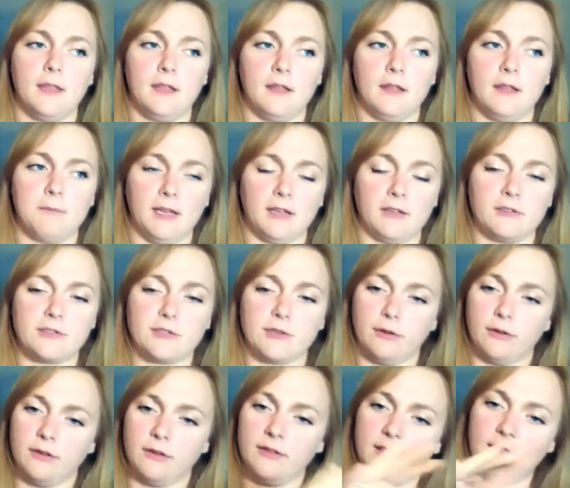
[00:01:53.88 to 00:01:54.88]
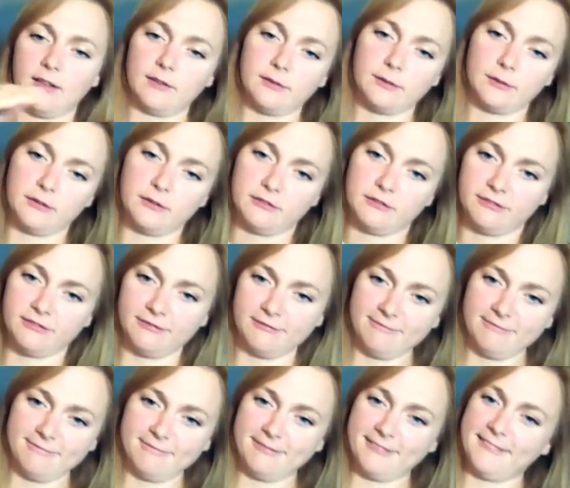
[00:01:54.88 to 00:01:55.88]
making sure that they're sort of
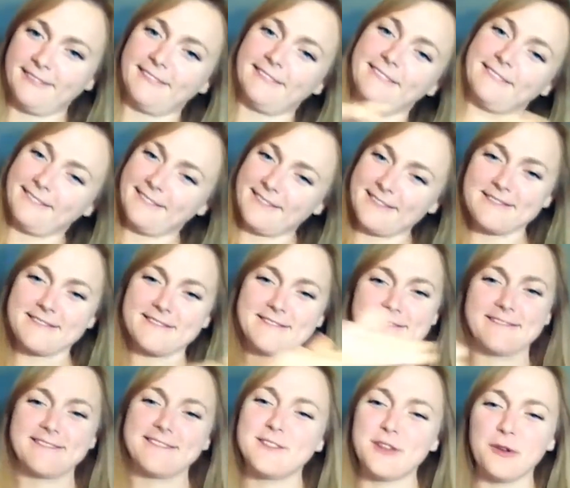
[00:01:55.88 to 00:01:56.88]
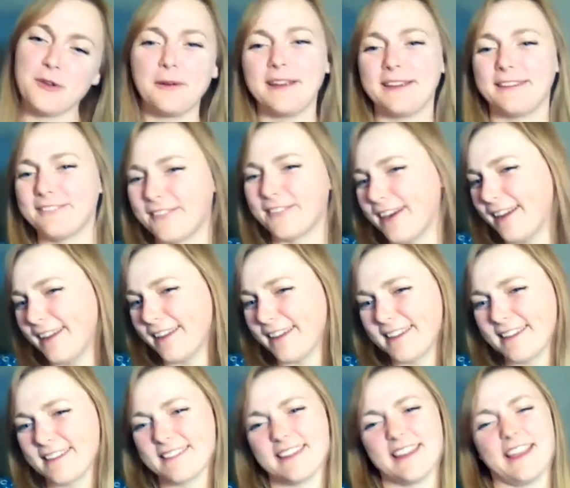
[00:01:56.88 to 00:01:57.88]
doing
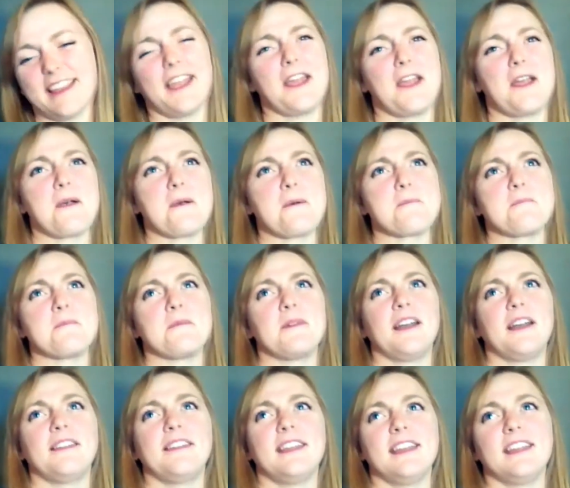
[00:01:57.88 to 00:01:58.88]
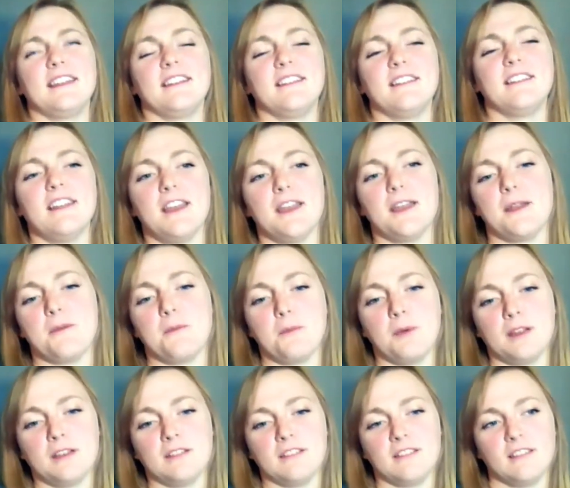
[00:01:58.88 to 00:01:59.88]
right, and then
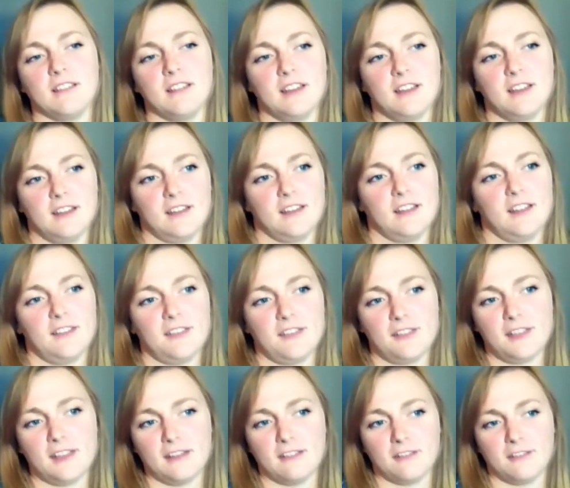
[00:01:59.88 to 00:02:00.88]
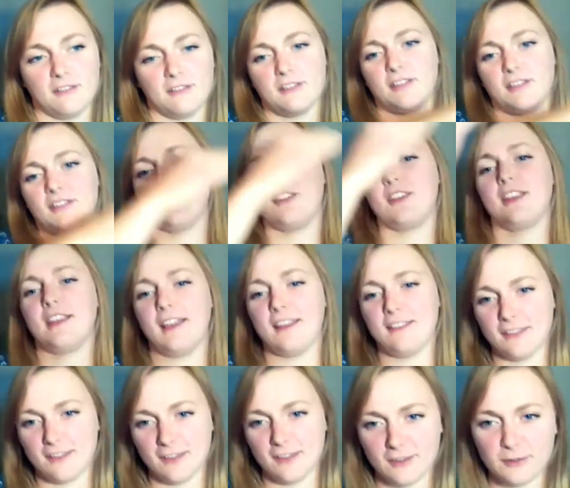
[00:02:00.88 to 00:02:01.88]
when you get
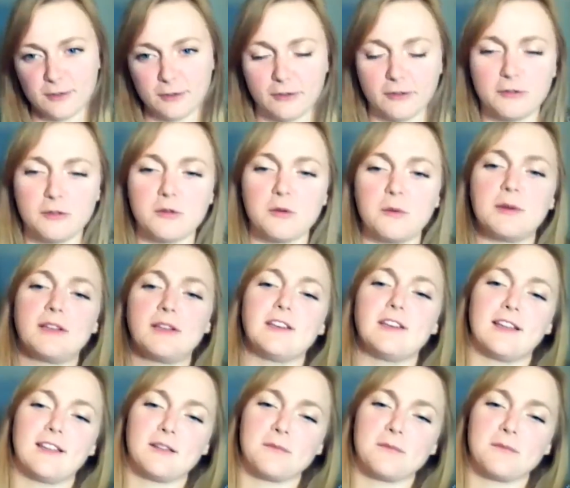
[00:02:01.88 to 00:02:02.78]
the sort of, when you get